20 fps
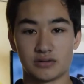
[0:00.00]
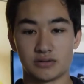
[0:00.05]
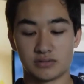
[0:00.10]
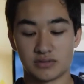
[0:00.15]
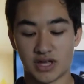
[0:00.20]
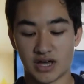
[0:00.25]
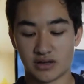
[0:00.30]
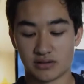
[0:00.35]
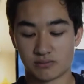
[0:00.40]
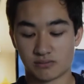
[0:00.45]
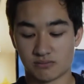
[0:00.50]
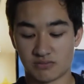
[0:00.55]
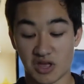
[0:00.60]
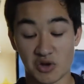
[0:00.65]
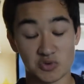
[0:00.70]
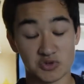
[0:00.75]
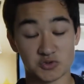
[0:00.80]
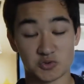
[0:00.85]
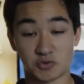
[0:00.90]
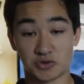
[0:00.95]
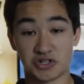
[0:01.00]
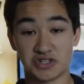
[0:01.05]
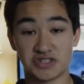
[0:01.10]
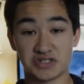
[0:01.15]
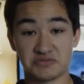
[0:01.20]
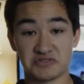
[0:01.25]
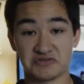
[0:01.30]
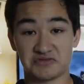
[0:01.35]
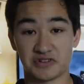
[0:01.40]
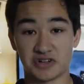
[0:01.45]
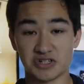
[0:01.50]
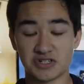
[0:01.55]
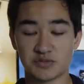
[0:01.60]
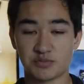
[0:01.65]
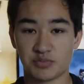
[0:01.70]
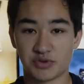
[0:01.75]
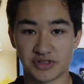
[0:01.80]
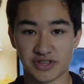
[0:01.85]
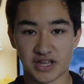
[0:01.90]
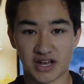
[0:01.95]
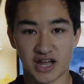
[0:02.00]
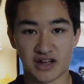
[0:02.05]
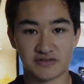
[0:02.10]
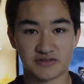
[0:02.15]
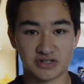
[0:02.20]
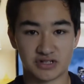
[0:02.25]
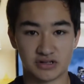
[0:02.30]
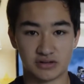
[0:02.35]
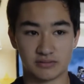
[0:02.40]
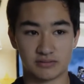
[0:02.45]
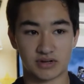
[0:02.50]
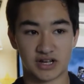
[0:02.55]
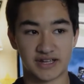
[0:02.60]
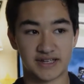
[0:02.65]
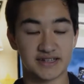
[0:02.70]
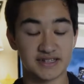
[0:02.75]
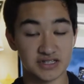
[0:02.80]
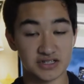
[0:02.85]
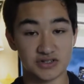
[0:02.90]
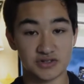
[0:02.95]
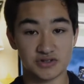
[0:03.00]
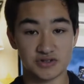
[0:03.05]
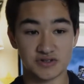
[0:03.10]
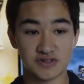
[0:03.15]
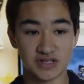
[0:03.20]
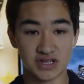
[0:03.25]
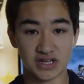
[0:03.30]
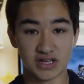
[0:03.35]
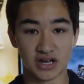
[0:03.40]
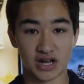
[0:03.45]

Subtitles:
That was worrisome at first, but then after I continued using it,